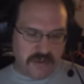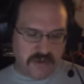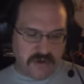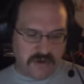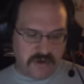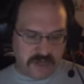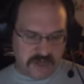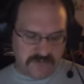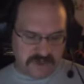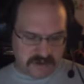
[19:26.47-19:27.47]
Though,
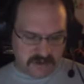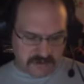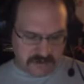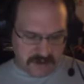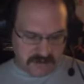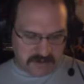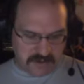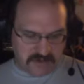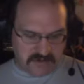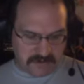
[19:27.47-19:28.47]
if they turn around and
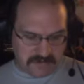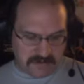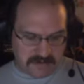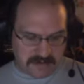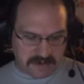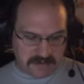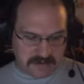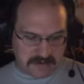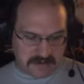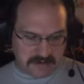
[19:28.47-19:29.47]
do something like
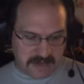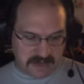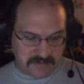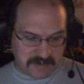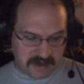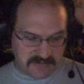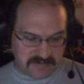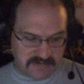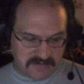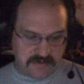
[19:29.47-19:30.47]
uh,
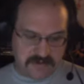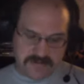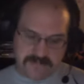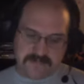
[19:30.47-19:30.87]
Xbox is doing,